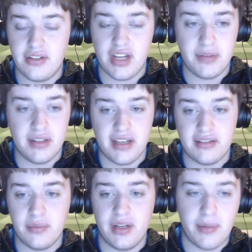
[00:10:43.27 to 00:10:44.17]
James says
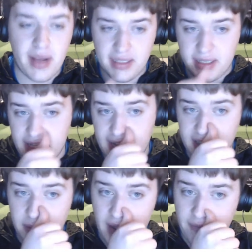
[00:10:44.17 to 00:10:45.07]
yes as well. Bradley says
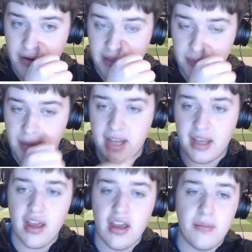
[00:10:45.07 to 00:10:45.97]
yes, I would have Eriksen
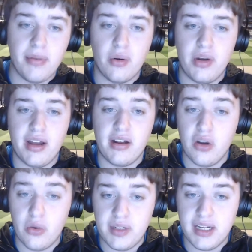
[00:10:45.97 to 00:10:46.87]
back, but only on a
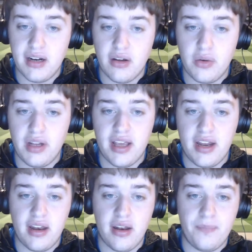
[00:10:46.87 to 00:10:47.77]
loan deal, only
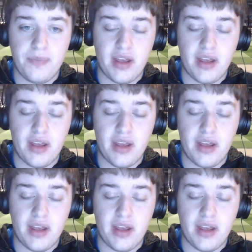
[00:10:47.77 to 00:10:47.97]
then...